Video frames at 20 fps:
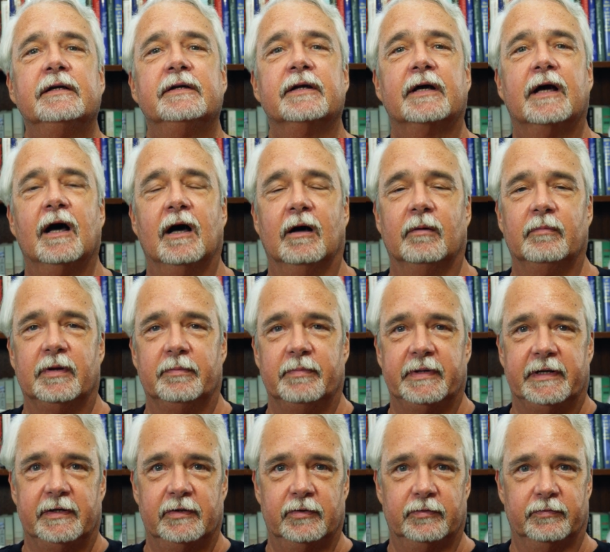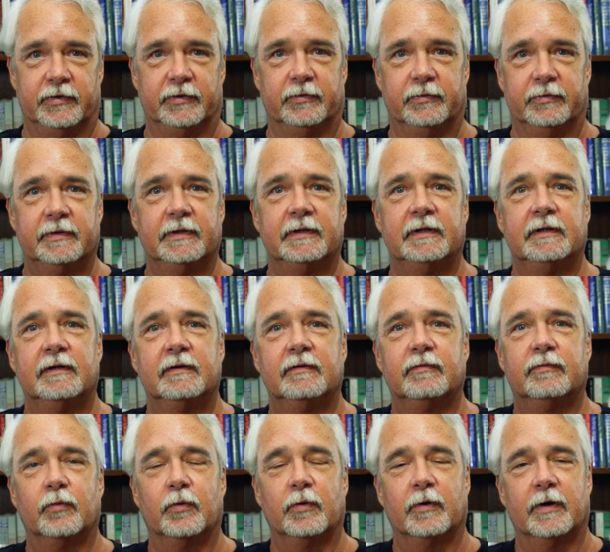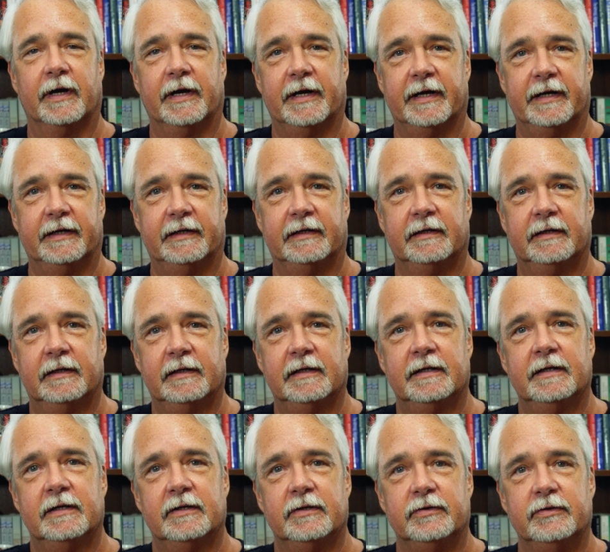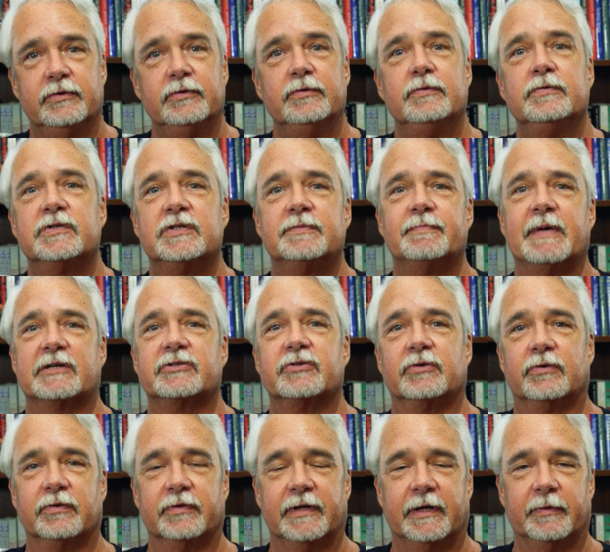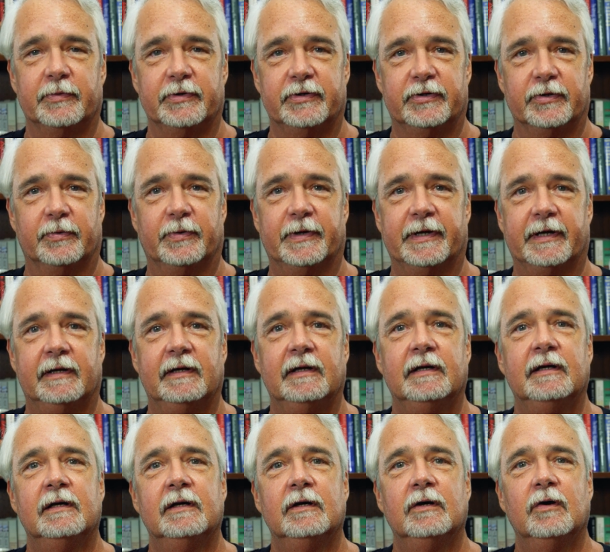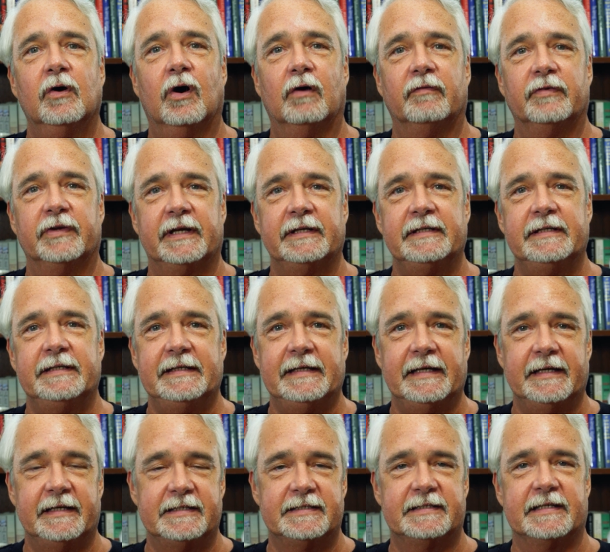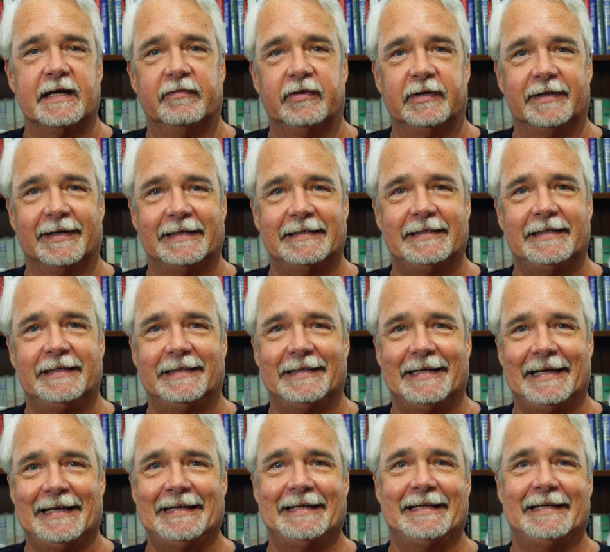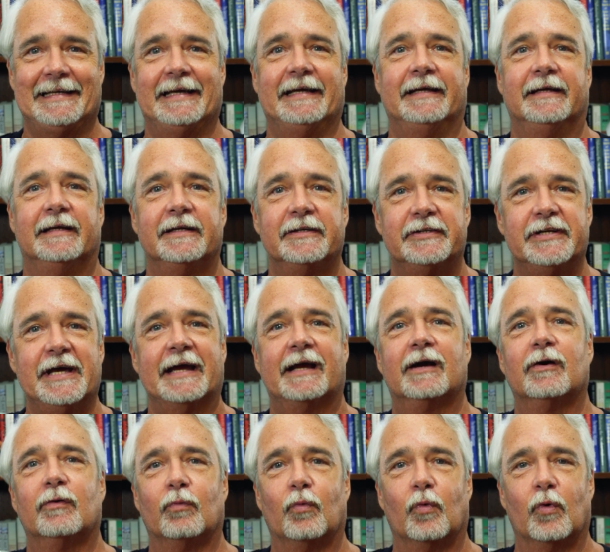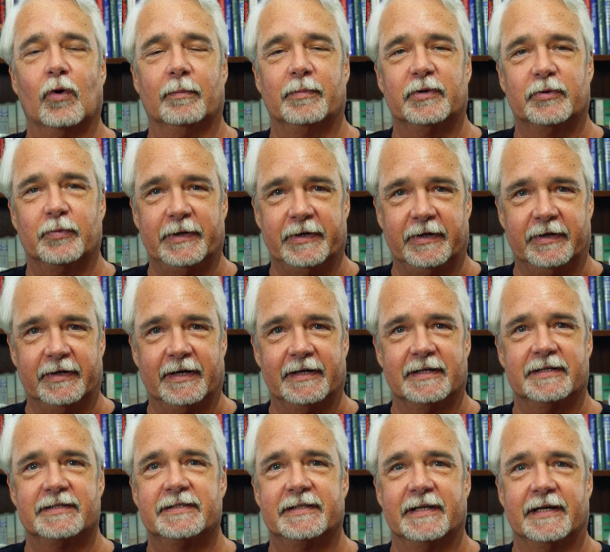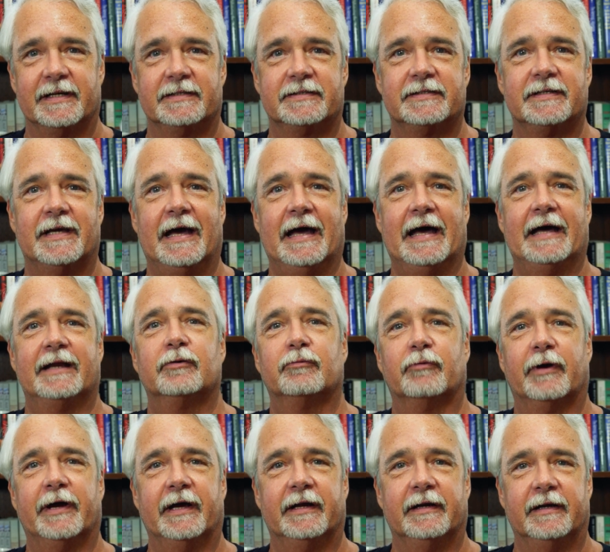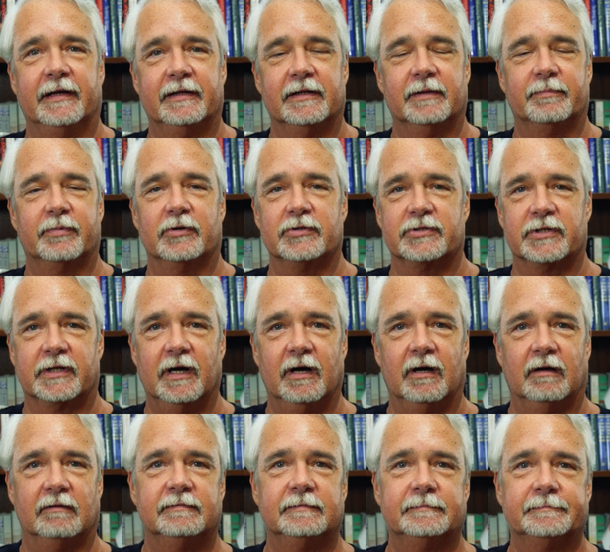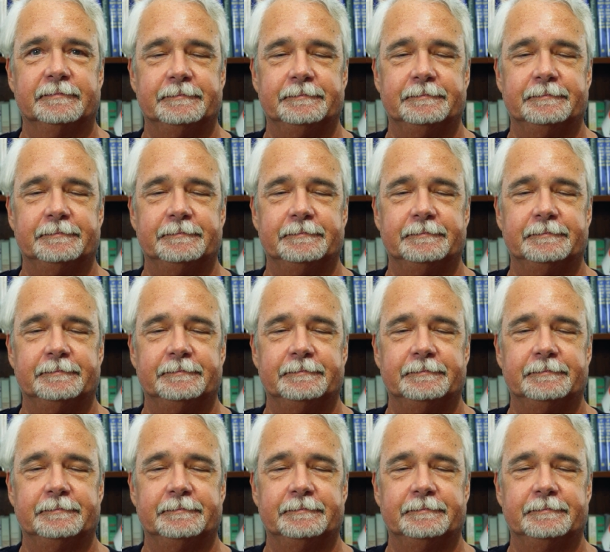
to come and be interviewed for a new special they were doing on the 1987-1988 tanker war between the United States and Iran in the Persian Gulf.